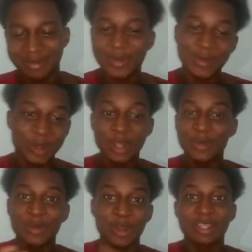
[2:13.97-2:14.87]

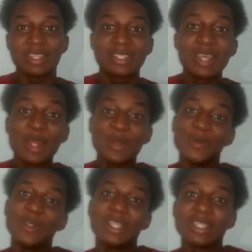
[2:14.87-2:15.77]

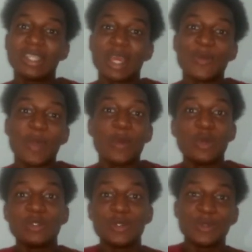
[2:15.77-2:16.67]
widgets that you might
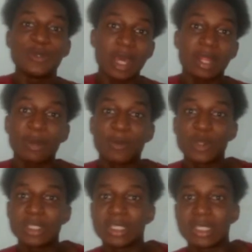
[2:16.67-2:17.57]
want to use at that
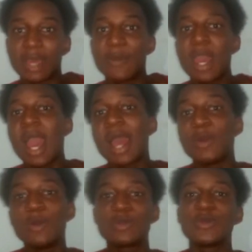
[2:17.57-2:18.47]
point in time.
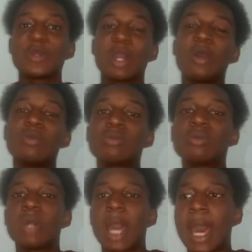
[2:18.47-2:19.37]
And also you can
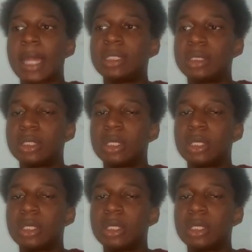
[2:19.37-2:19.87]
also hide